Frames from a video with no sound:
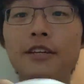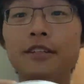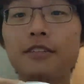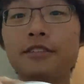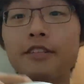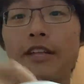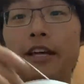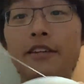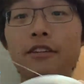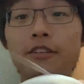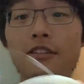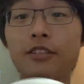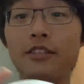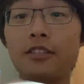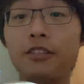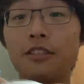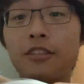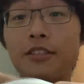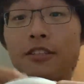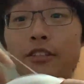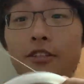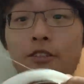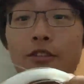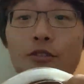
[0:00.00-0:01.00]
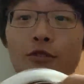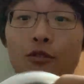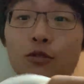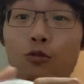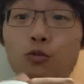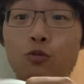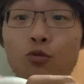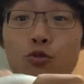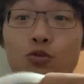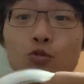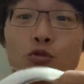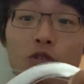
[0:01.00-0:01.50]
than a
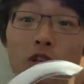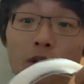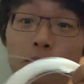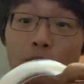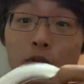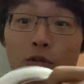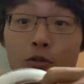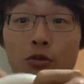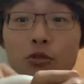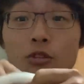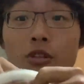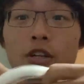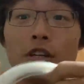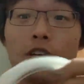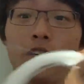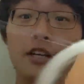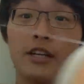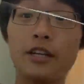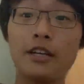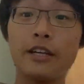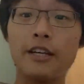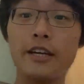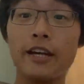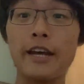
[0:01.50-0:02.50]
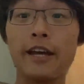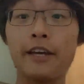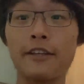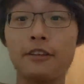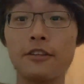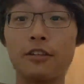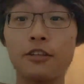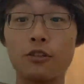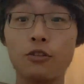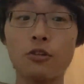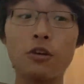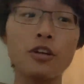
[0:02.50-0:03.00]
two snoot upper low, and
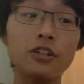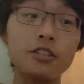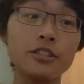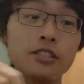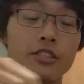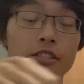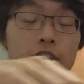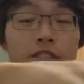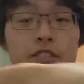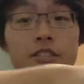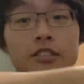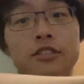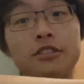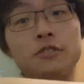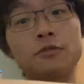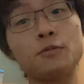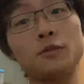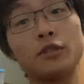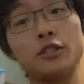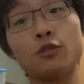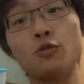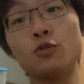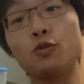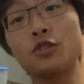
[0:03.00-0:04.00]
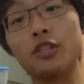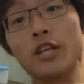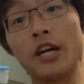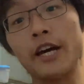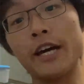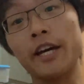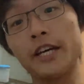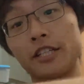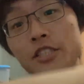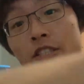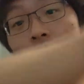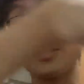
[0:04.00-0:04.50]
the knots we use
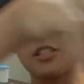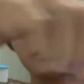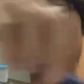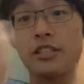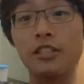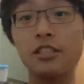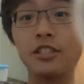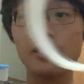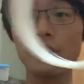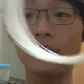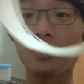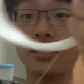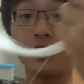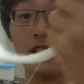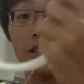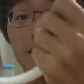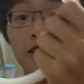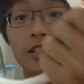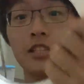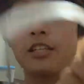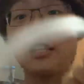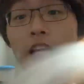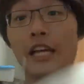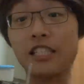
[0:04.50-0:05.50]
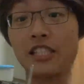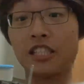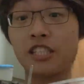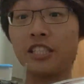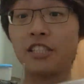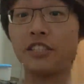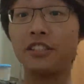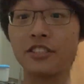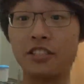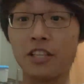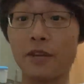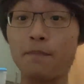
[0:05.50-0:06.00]
are actually largely
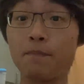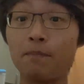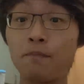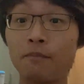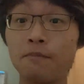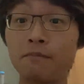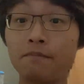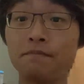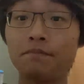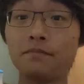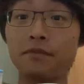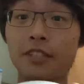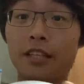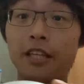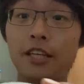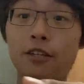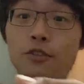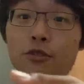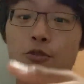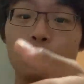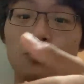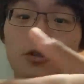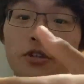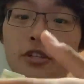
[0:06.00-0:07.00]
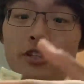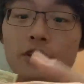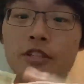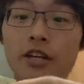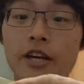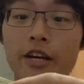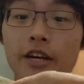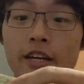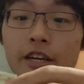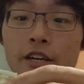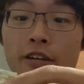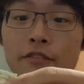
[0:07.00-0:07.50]
the same. So here
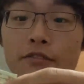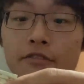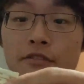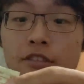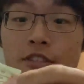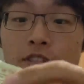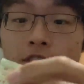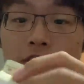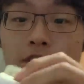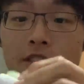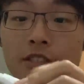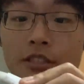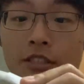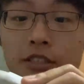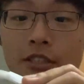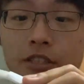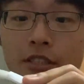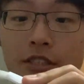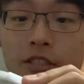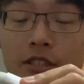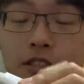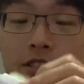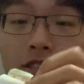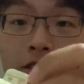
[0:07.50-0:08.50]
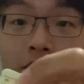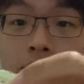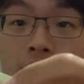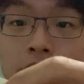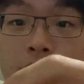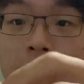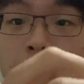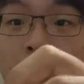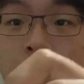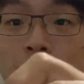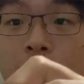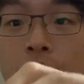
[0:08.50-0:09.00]
I have a
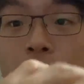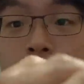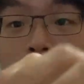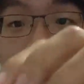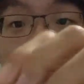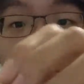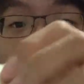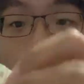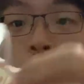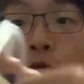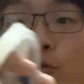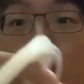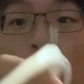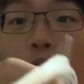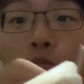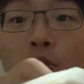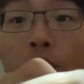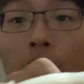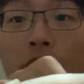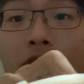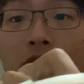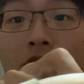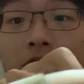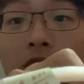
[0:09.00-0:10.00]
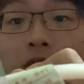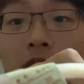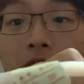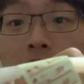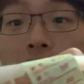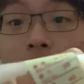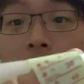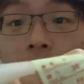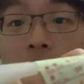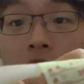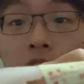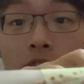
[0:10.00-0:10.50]
DuPont
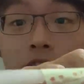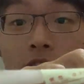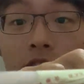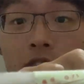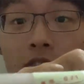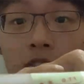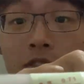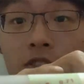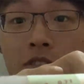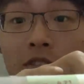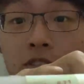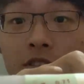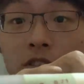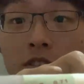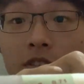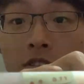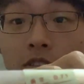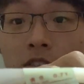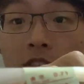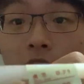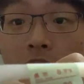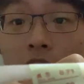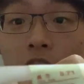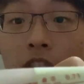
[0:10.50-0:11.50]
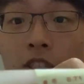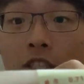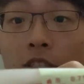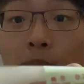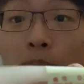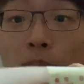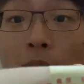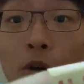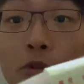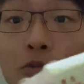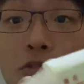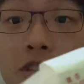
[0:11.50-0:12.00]

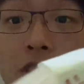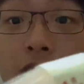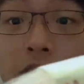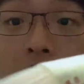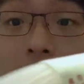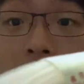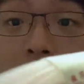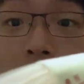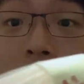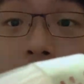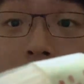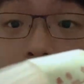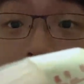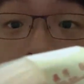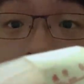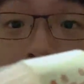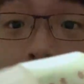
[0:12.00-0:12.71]
30-pound leader,